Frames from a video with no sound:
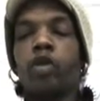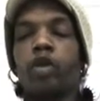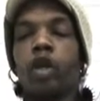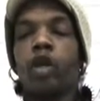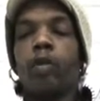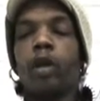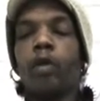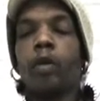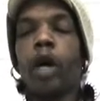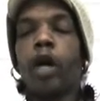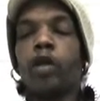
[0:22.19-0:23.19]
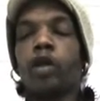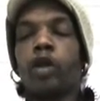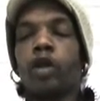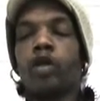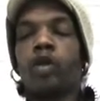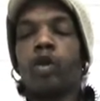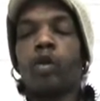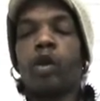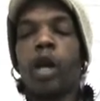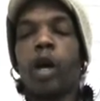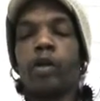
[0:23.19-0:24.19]
Demon Magic
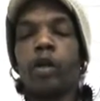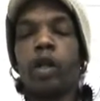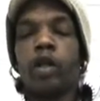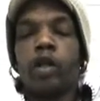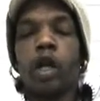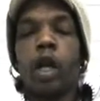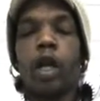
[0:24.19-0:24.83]
2010.